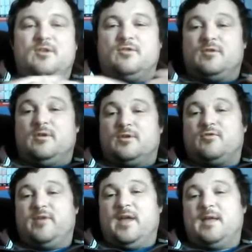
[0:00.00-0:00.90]
you're going to
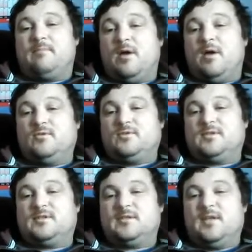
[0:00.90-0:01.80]
create
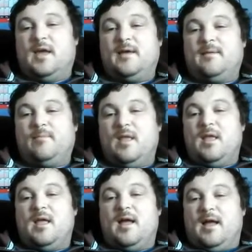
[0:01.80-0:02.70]
posts, yeah?
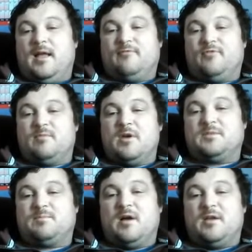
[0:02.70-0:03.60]
And for the
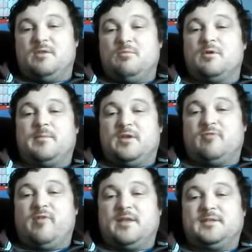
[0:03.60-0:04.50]
most part, you want to be
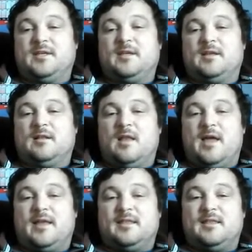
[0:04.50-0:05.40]
creating
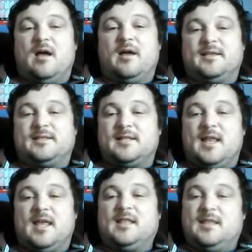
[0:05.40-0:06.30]
like nice,
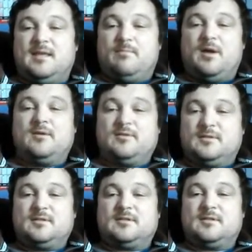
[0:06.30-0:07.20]
lengthy
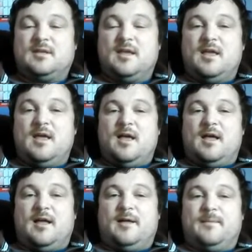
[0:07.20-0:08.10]
posts.
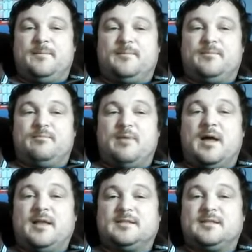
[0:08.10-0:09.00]
Um,
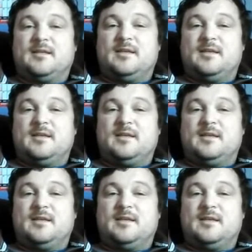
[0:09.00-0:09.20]
but